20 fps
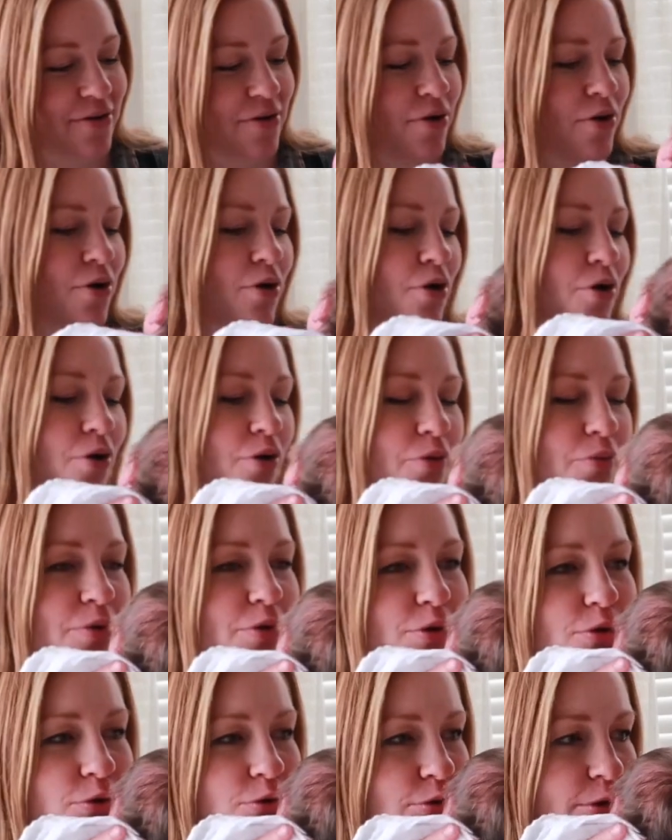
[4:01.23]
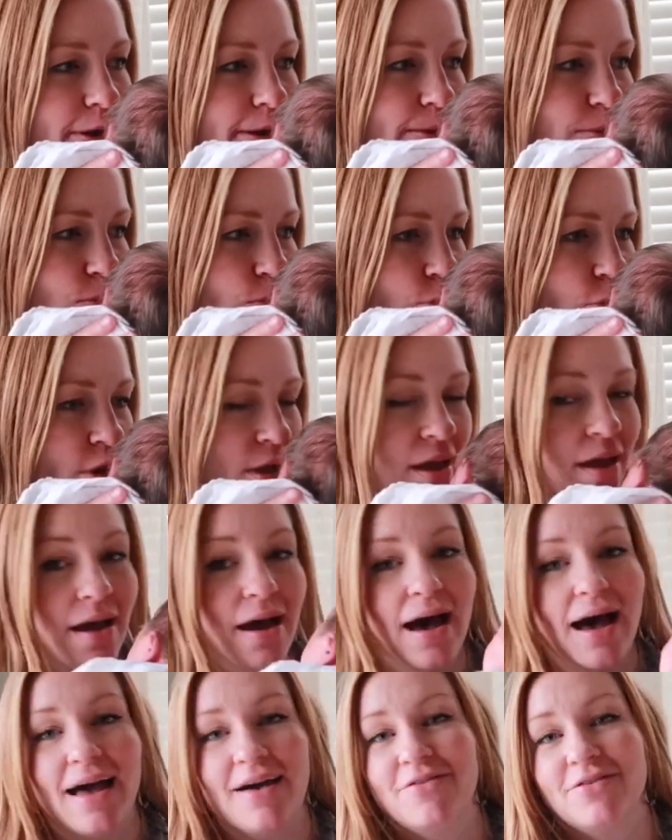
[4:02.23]
Oh, we're gonna cry.
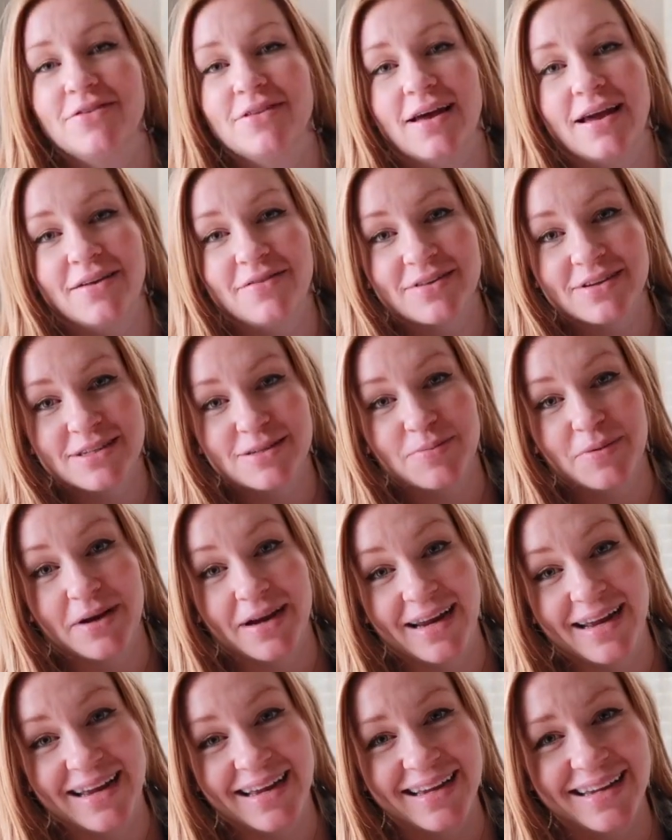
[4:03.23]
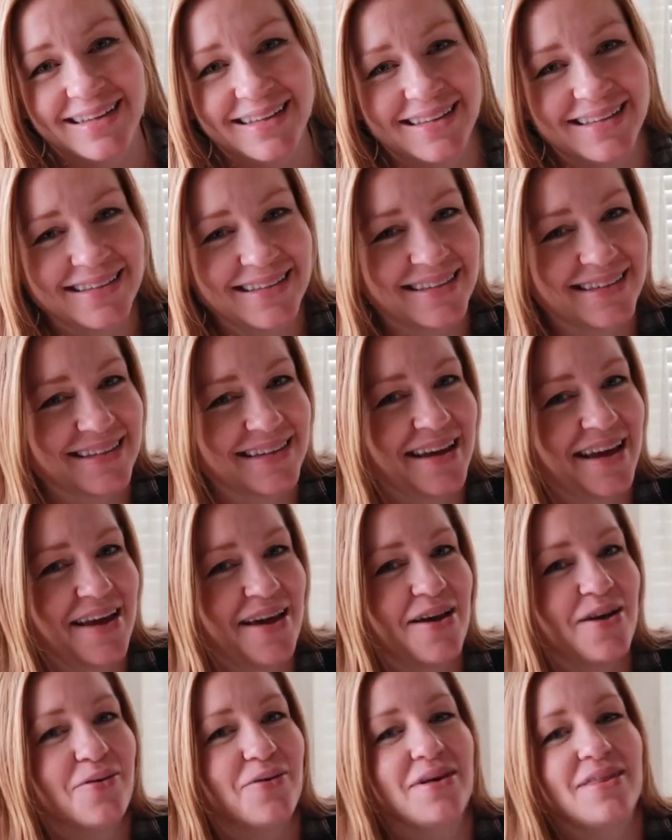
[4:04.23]
I have a lot of experience
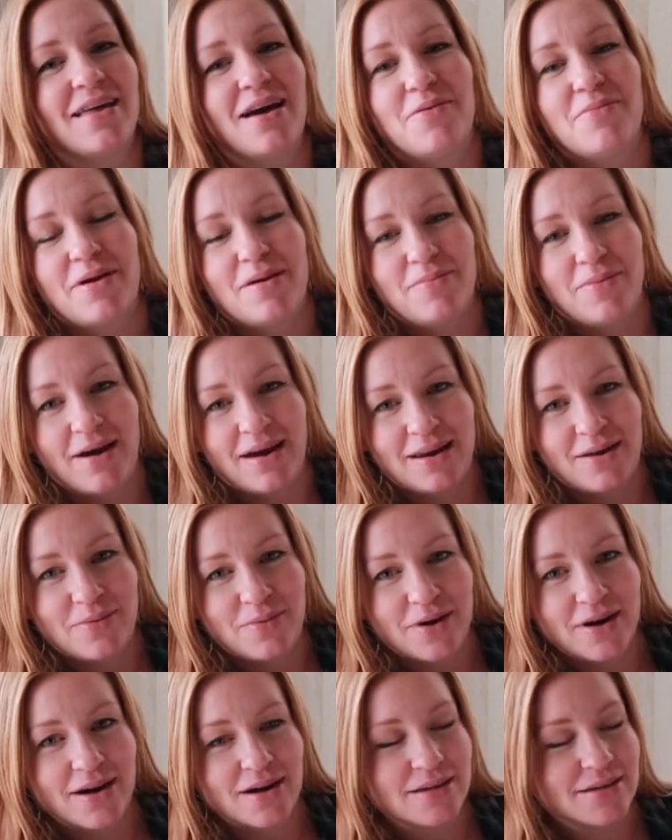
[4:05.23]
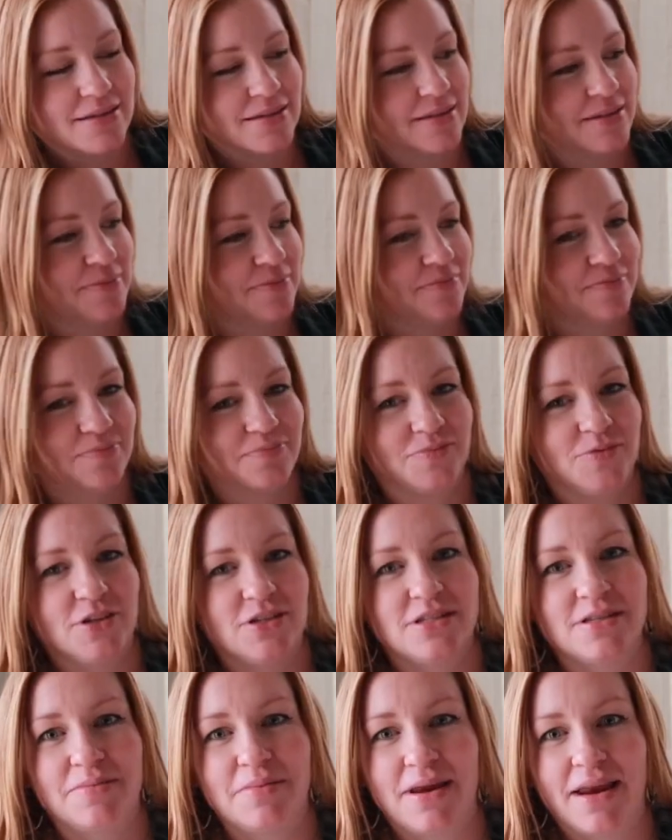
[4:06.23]
with how my body works.
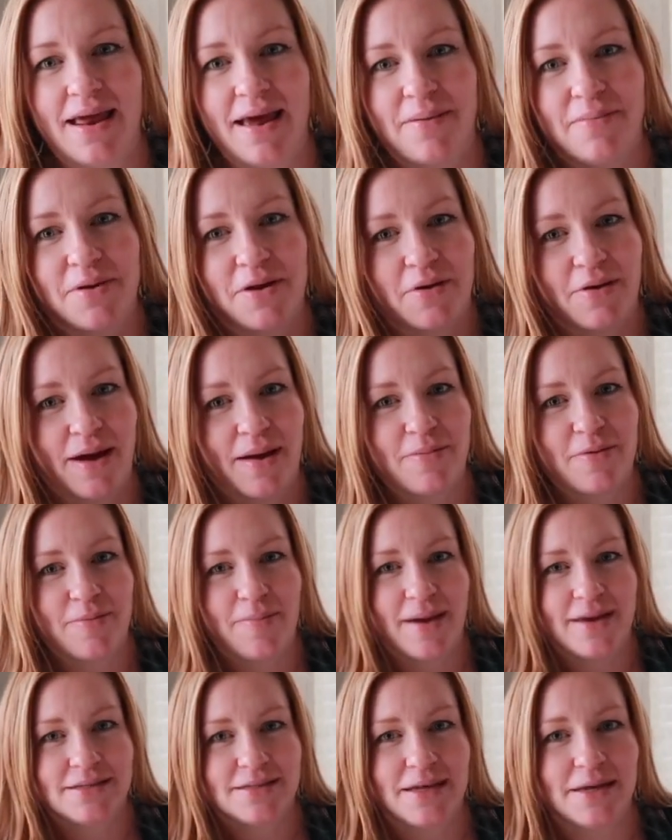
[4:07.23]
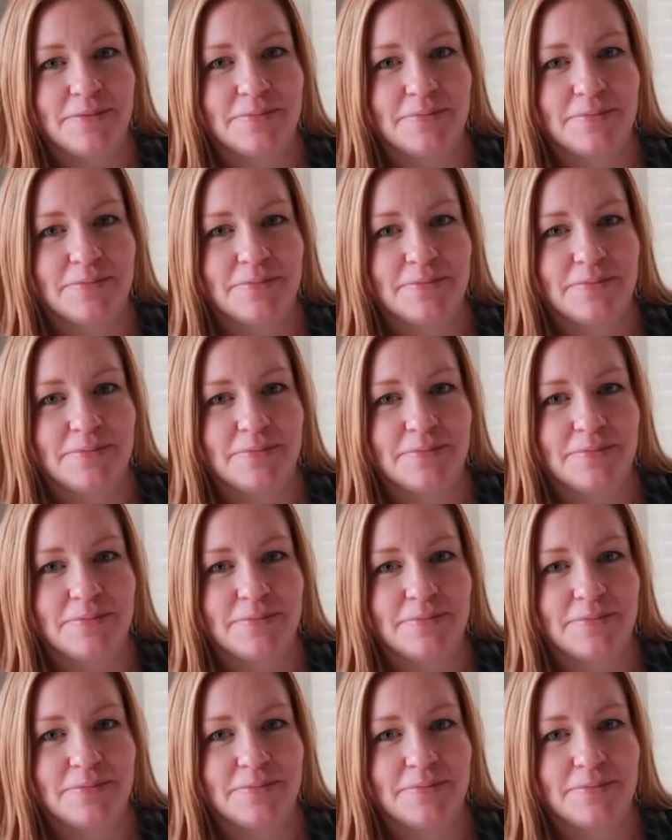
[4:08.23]
Just a minute, I'm gonna grab her Passy.